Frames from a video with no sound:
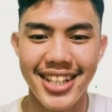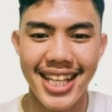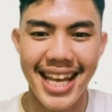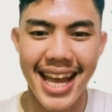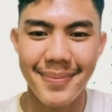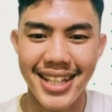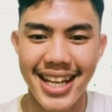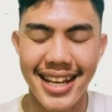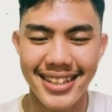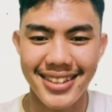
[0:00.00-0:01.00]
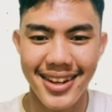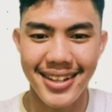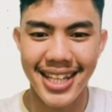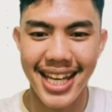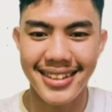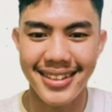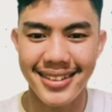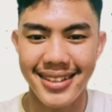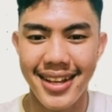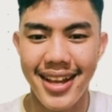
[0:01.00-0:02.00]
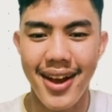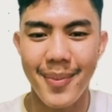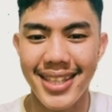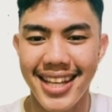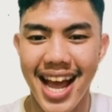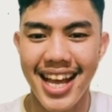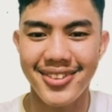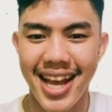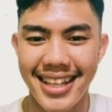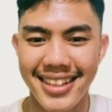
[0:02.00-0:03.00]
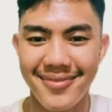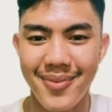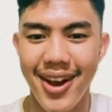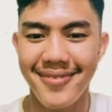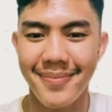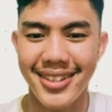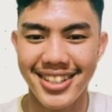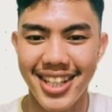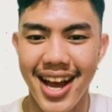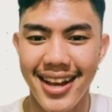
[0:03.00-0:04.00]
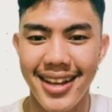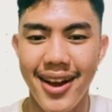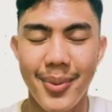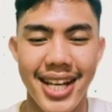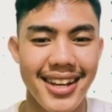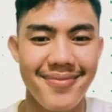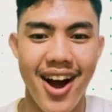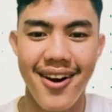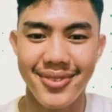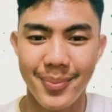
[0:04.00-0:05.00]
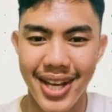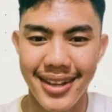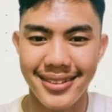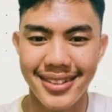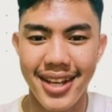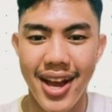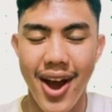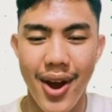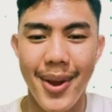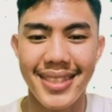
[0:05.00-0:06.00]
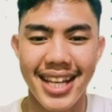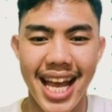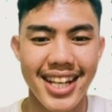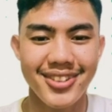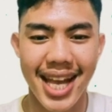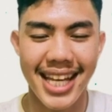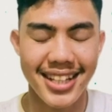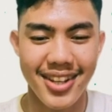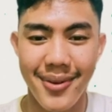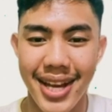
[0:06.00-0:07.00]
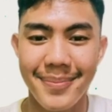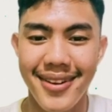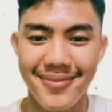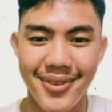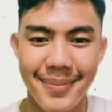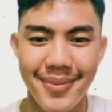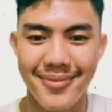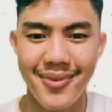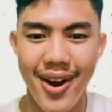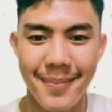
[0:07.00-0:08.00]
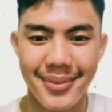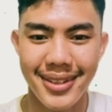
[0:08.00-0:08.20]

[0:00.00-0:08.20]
cannot be done in certain cases: when the contract is void from the start, when it involves wills, or when the contract has already been fully performed.